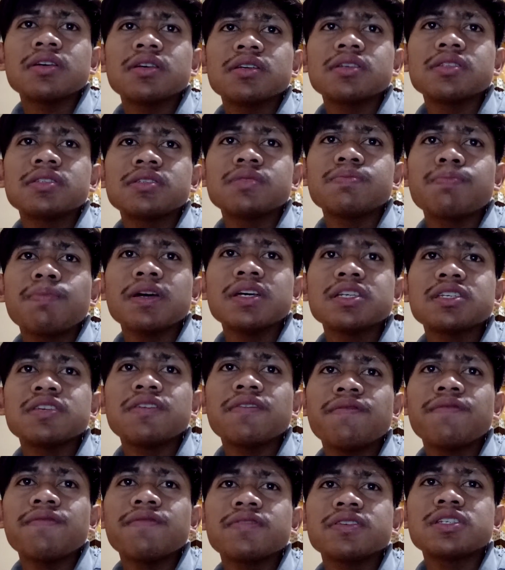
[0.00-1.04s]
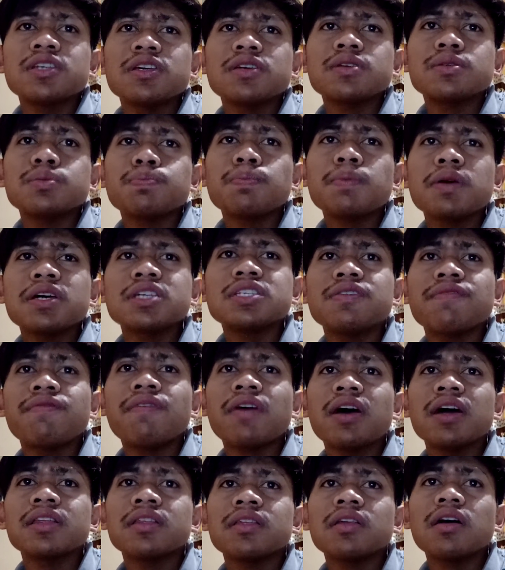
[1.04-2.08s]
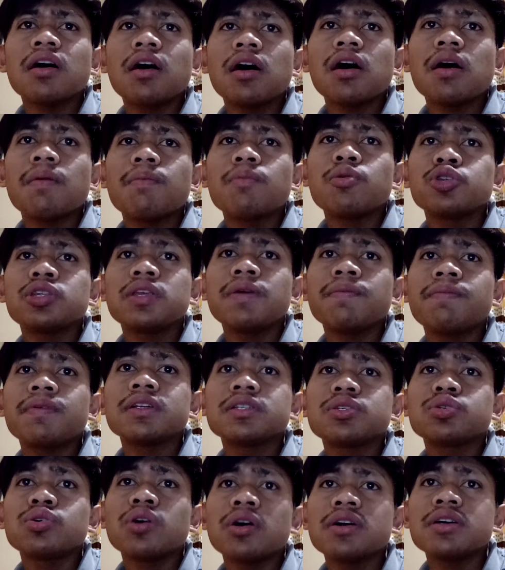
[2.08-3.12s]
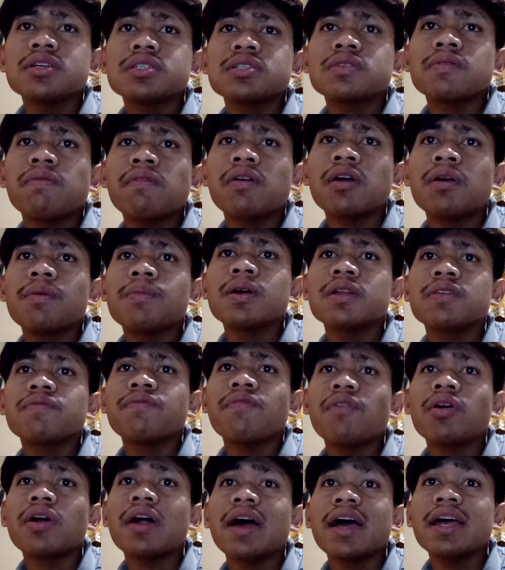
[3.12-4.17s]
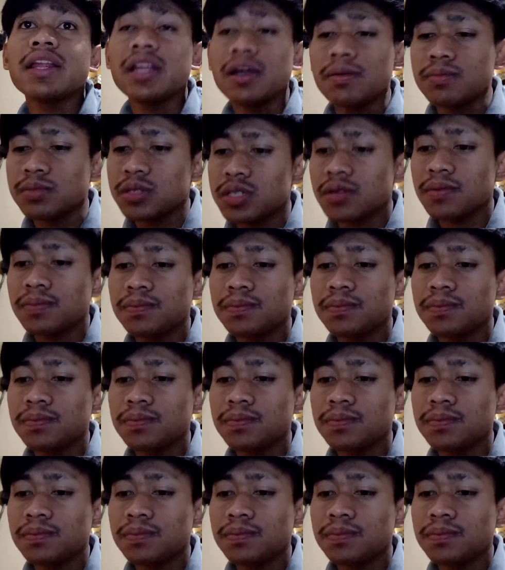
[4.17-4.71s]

Specified multiple choice format for items.